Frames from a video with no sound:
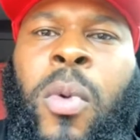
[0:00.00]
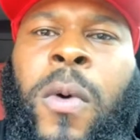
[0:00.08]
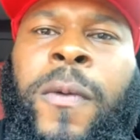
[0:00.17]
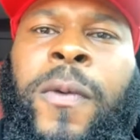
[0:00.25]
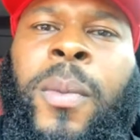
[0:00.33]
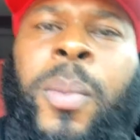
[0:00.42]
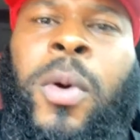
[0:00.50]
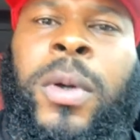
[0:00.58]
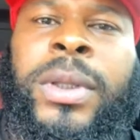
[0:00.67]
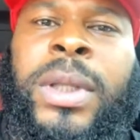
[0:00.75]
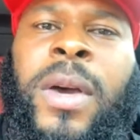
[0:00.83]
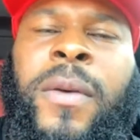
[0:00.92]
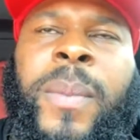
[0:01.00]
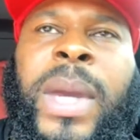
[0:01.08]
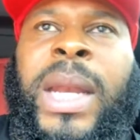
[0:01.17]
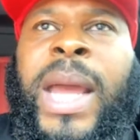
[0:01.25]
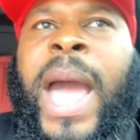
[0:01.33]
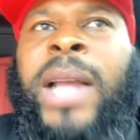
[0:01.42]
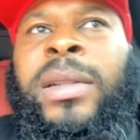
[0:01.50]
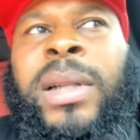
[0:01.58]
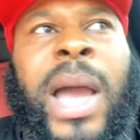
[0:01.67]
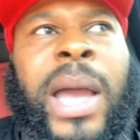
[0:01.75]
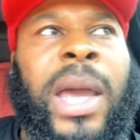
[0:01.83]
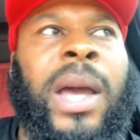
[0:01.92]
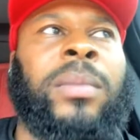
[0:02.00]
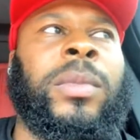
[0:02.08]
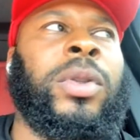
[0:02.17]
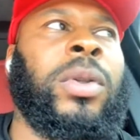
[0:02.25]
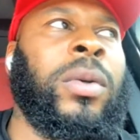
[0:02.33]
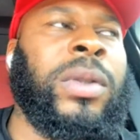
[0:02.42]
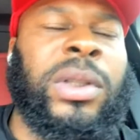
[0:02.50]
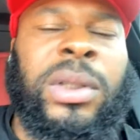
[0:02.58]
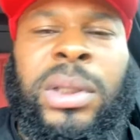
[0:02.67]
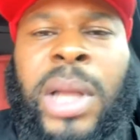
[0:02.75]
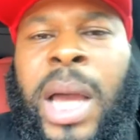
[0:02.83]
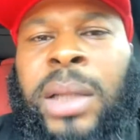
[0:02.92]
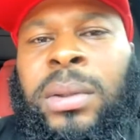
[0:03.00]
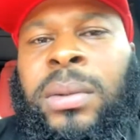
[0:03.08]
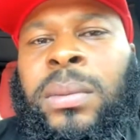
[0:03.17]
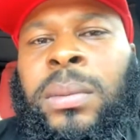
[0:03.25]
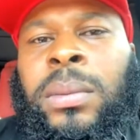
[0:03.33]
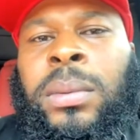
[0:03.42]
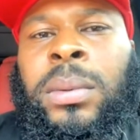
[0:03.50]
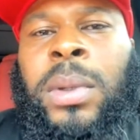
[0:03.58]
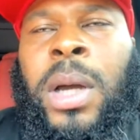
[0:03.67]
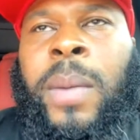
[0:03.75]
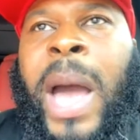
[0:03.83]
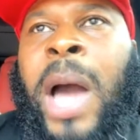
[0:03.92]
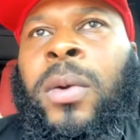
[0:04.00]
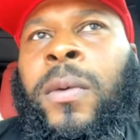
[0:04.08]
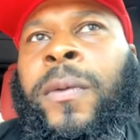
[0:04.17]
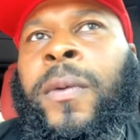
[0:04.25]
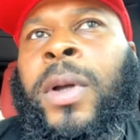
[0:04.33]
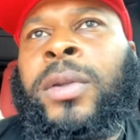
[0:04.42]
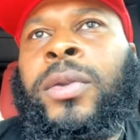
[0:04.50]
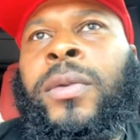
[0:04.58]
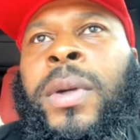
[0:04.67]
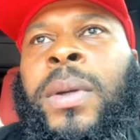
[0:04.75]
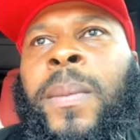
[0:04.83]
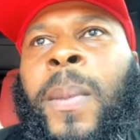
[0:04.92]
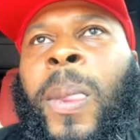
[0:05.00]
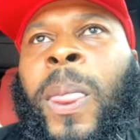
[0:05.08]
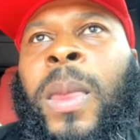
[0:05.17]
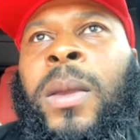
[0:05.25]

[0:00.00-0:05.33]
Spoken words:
more football stuff, man. And actually, I am. It's just not out on Front Street.